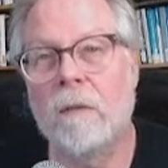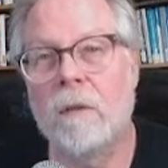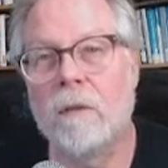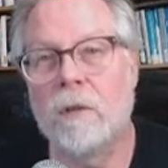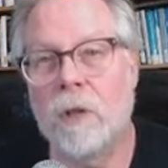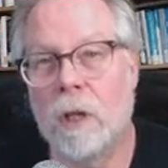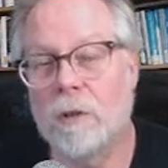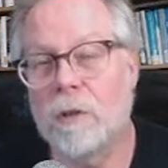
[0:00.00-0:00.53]

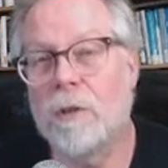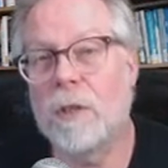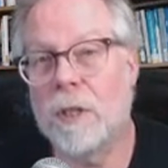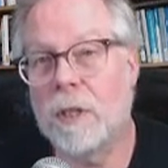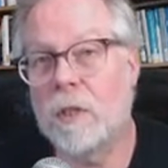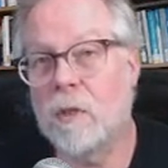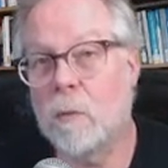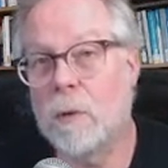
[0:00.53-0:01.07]
She also did
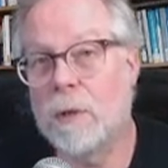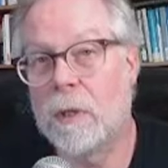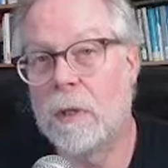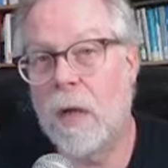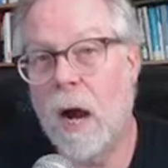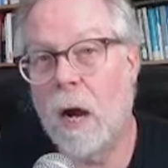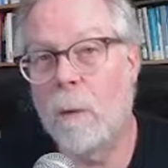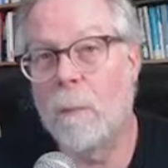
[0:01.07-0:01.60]
this with the
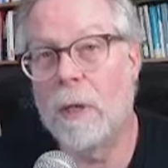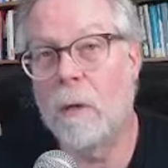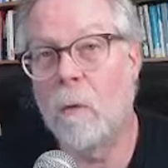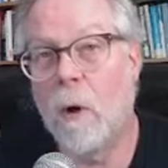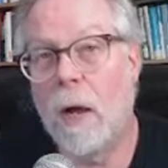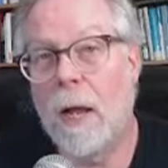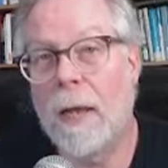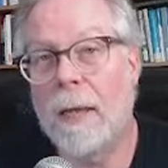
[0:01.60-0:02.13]

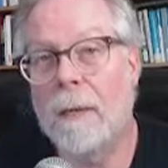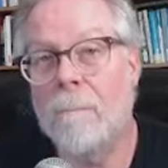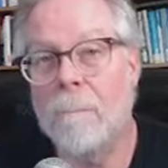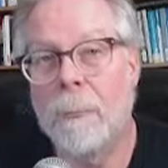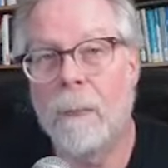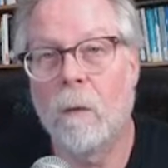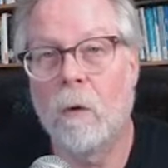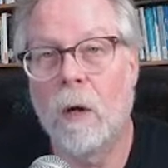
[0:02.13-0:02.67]
RBY
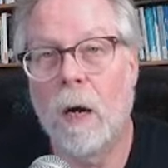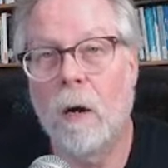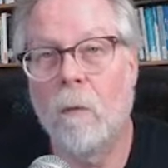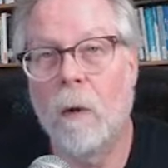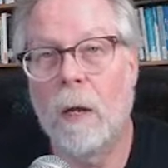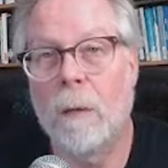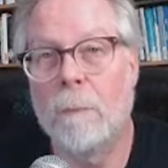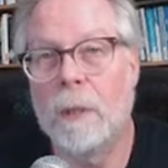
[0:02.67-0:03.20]
or
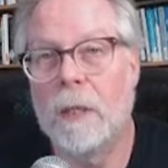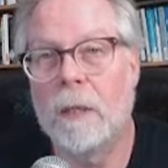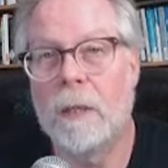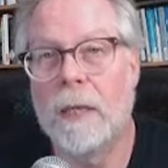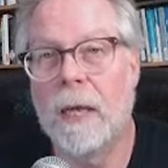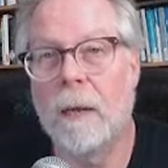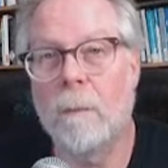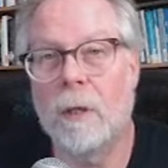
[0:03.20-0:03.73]
RYB
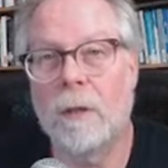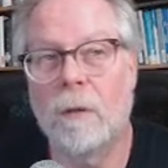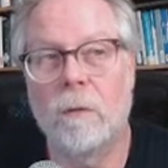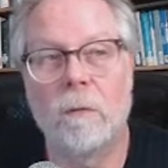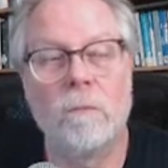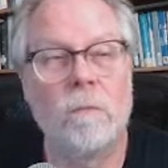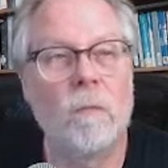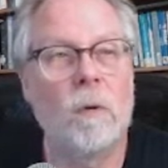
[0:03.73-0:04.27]
gamut, the
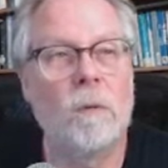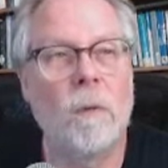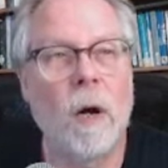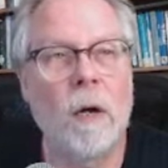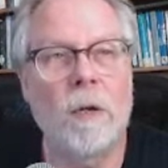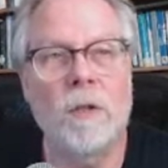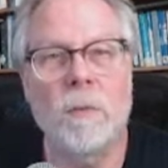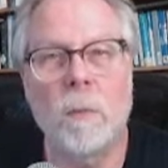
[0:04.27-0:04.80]

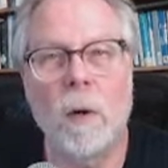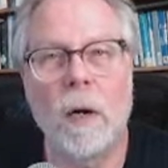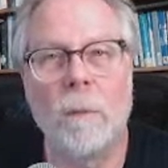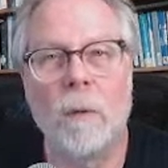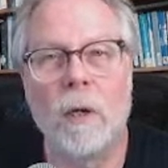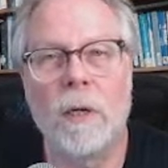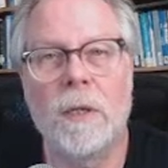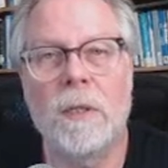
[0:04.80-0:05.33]
artist
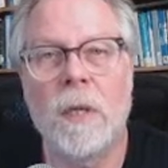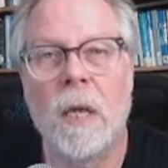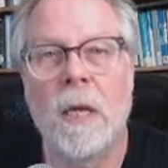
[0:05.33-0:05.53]
primaries.